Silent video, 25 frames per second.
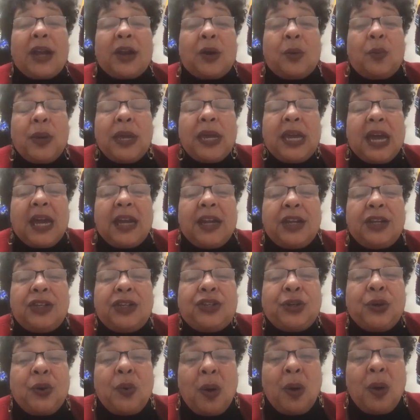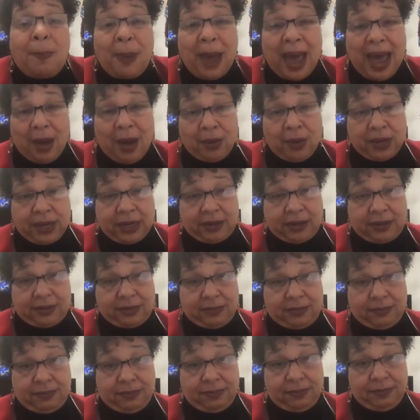are we going to do about it?
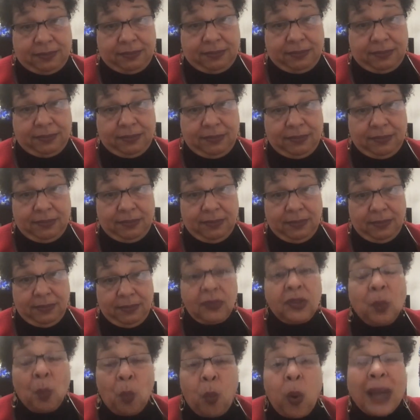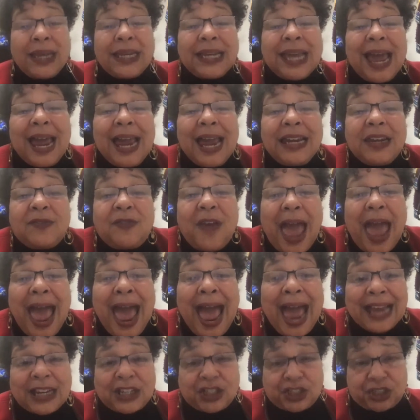What kind of
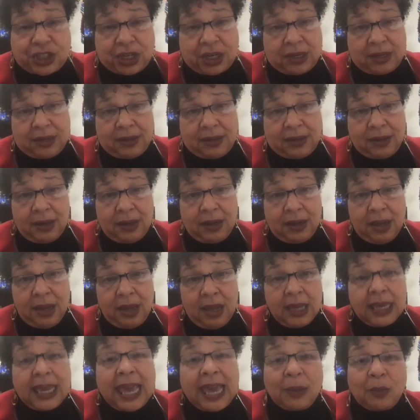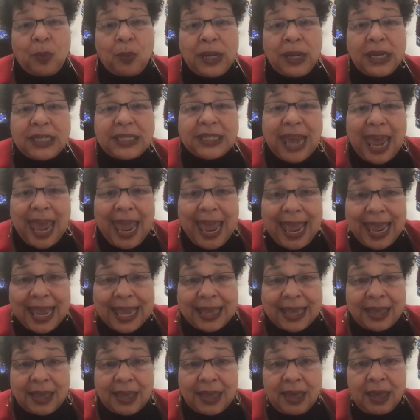action can we
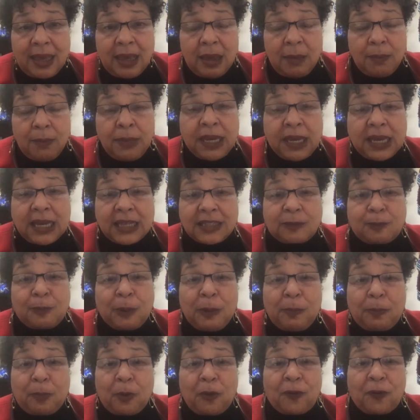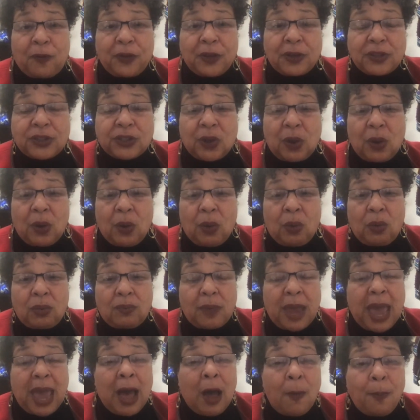take? Because people feel so
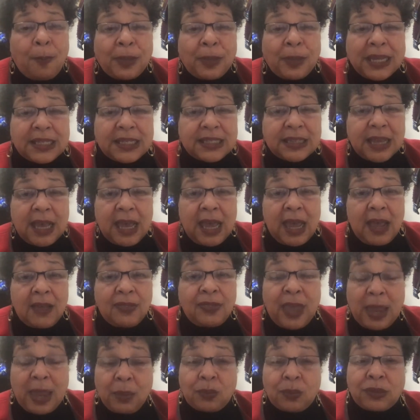helpless, they